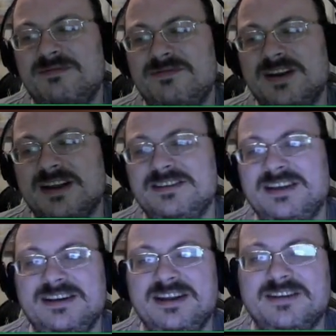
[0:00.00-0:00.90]
freaking
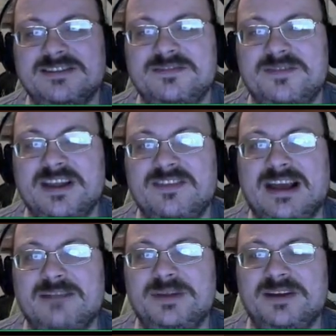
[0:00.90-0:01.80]
D&D just forget
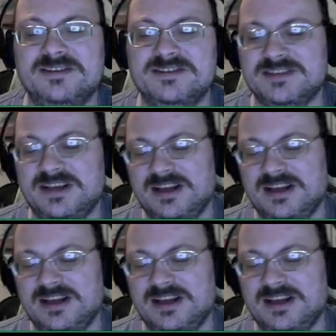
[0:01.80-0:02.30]
that because...